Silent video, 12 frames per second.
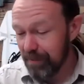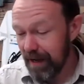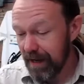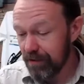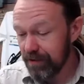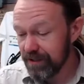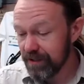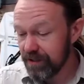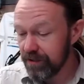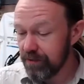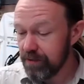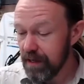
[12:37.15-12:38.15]
I noticed
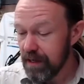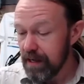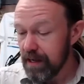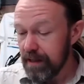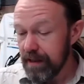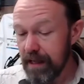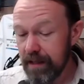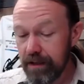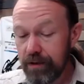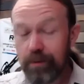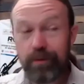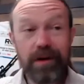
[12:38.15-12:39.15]
too that
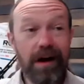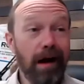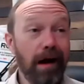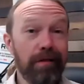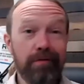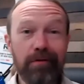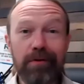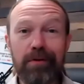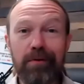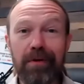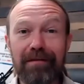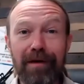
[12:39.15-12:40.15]
you dug through
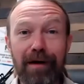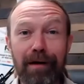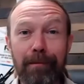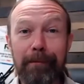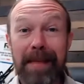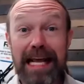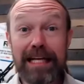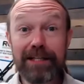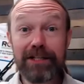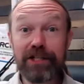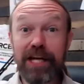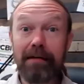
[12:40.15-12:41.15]
one of our
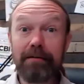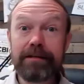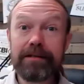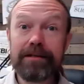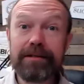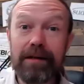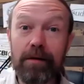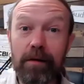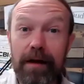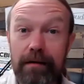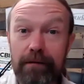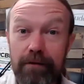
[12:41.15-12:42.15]
maze challenges
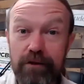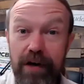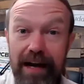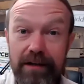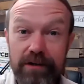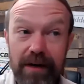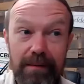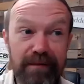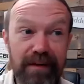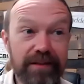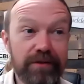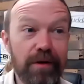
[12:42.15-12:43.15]
in Drag and Drop
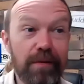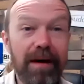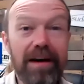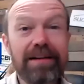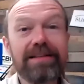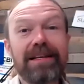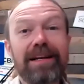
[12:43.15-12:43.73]
Vex Robotics,